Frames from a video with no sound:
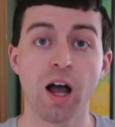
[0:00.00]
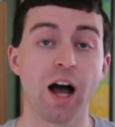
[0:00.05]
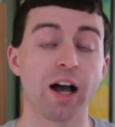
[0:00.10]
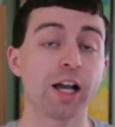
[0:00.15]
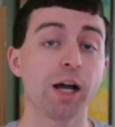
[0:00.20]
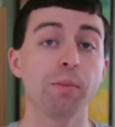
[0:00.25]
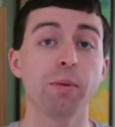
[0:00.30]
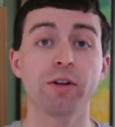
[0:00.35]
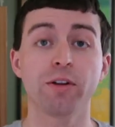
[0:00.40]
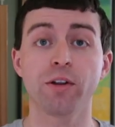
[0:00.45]
A
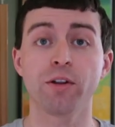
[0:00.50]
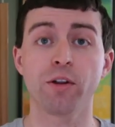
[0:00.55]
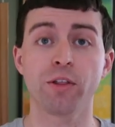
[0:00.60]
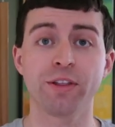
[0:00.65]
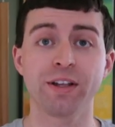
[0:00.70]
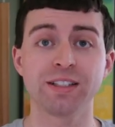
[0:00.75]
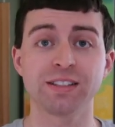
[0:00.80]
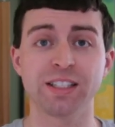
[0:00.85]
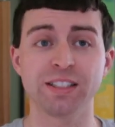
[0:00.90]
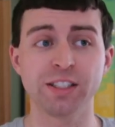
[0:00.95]
couple of little
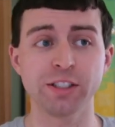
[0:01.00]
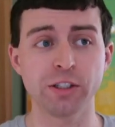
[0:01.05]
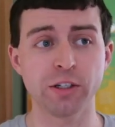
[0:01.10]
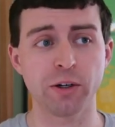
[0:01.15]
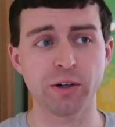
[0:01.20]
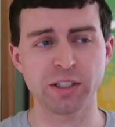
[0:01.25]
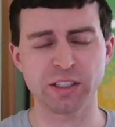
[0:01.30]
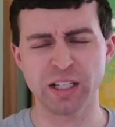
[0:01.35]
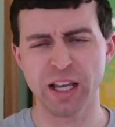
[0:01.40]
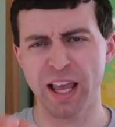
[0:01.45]
things I did
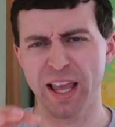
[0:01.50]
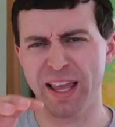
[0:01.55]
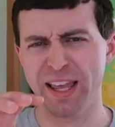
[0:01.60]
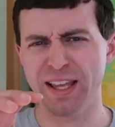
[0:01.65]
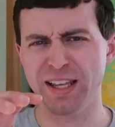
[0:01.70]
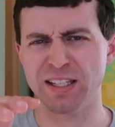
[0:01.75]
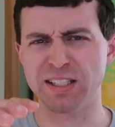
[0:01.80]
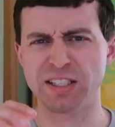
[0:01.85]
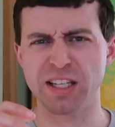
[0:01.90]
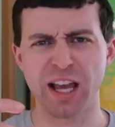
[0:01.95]
notice
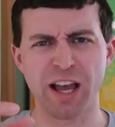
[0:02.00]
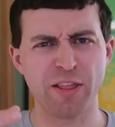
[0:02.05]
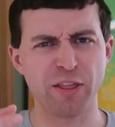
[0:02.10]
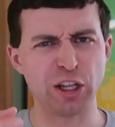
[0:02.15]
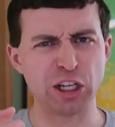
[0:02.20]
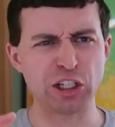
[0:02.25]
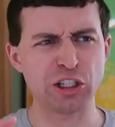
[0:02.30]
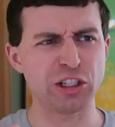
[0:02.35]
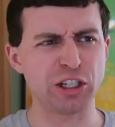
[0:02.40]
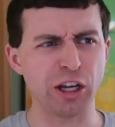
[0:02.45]
is
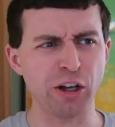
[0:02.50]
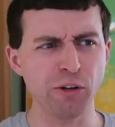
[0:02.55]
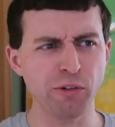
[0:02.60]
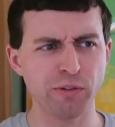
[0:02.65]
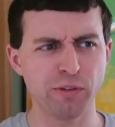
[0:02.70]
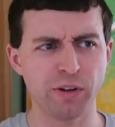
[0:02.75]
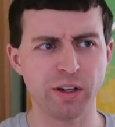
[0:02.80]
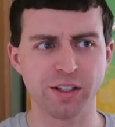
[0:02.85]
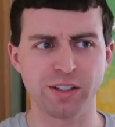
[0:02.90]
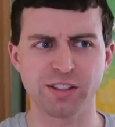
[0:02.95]
the
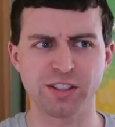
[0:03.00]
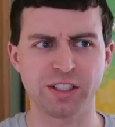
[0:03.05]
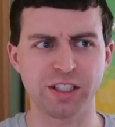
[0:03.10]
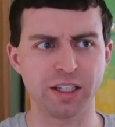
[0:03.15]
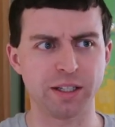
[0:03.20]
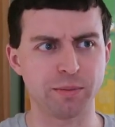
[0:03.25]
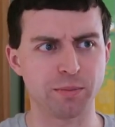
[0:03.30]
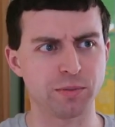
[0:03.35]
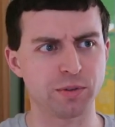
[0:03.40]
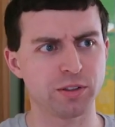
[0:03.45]
shelf
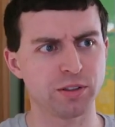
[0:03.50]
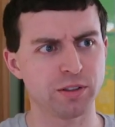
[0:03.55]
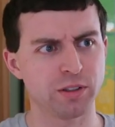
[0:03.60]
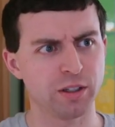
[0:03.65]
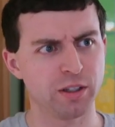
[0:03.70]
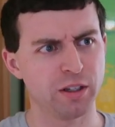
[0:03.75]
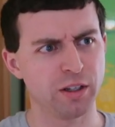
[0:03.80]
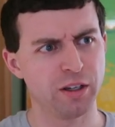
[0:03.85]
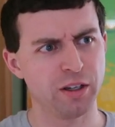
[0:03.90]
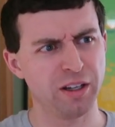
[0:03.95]
seems
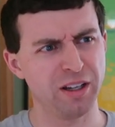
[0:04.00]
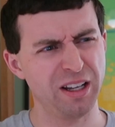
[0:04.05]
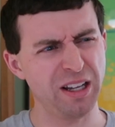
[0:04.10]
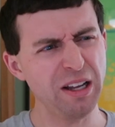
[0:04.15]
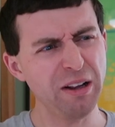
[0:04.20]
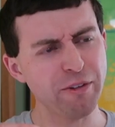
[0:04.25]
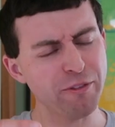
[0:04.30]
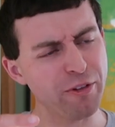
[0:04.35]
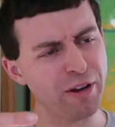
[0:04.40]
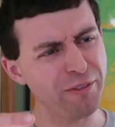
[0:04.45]

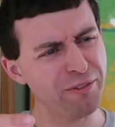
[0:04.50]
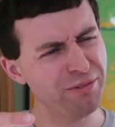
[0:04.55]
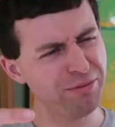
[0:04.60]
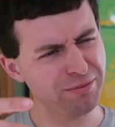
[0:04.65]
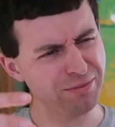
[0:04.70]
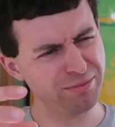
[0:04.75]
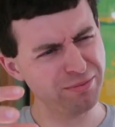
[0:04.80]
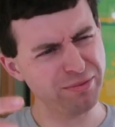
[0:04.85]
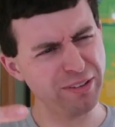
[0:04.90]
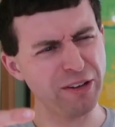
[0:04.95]
a
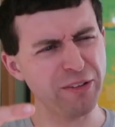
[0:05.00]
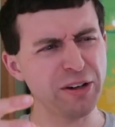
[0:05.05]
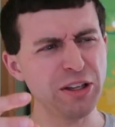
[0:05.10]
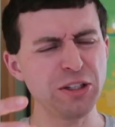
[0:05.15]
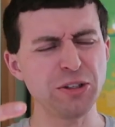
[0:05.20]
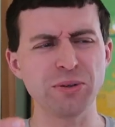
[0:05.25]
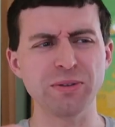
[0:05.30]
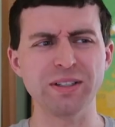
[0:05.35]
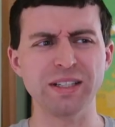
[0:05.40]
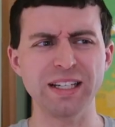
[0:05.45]
very
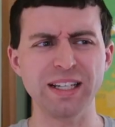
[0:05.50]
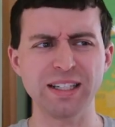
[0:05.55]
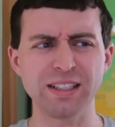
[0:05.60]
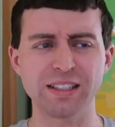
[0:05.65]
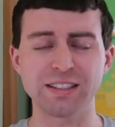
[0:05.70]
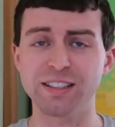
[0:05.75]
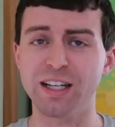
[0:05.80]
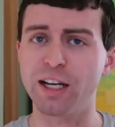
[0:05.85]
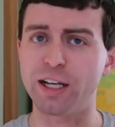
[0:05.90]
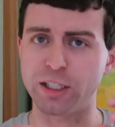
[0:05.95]
unique
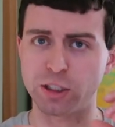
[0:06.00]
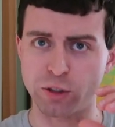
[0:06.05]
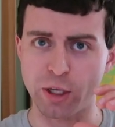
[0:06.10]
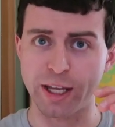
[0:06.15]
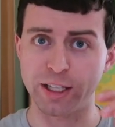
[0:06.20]
design.